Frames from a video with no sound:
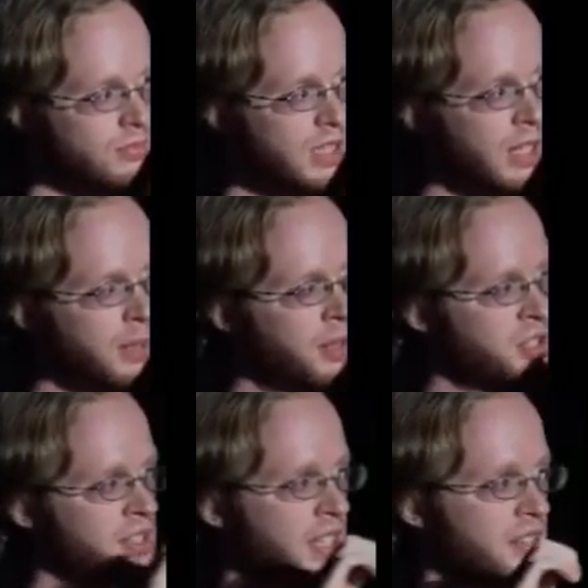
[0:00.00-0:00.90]
and maybe I
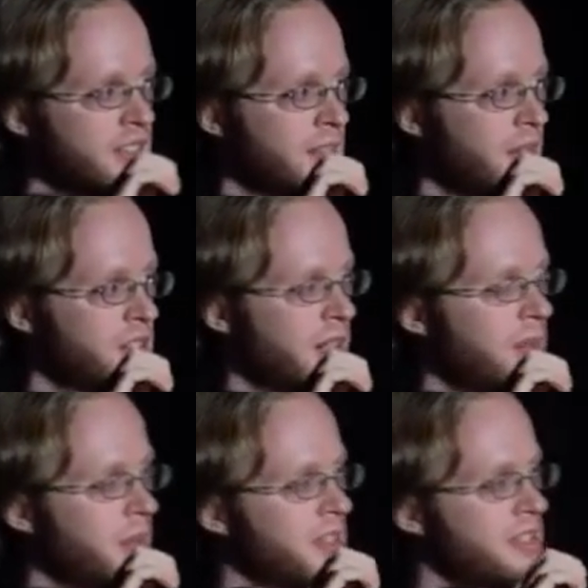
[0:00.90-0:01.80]
shouldn't say this because I'm not sure how
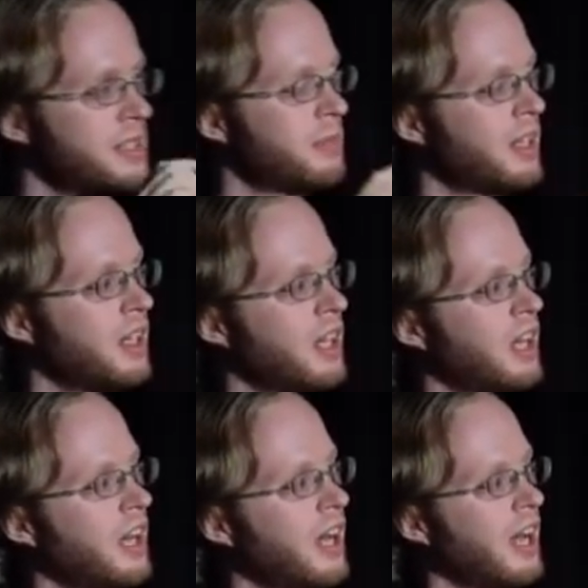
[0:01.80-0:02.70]
public this is, but
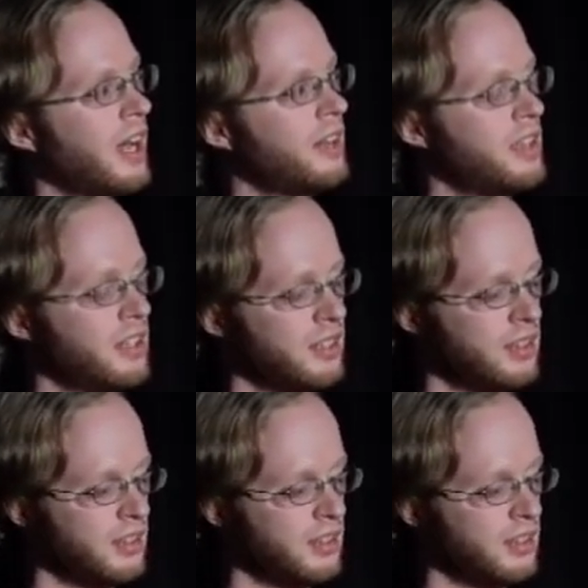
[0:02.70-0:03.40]
uh, they,